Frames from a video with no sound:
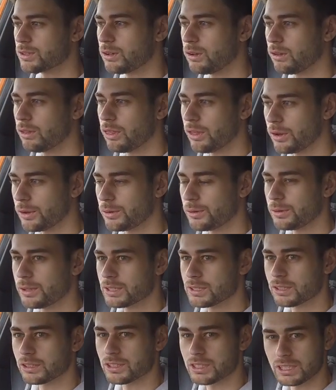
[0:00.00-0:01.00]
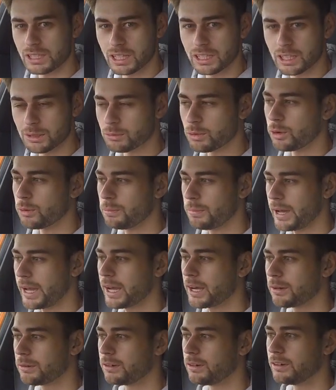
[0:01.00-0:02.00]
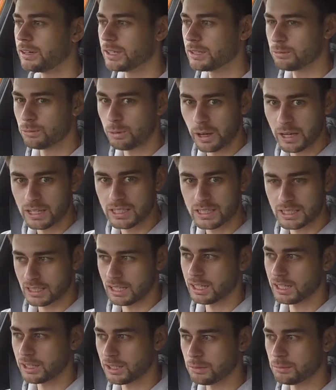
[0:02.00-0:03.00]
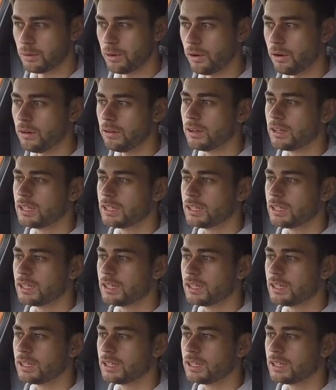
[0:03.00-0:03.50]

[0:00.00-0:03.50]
although it's got slightly more power, it weighs slightly more.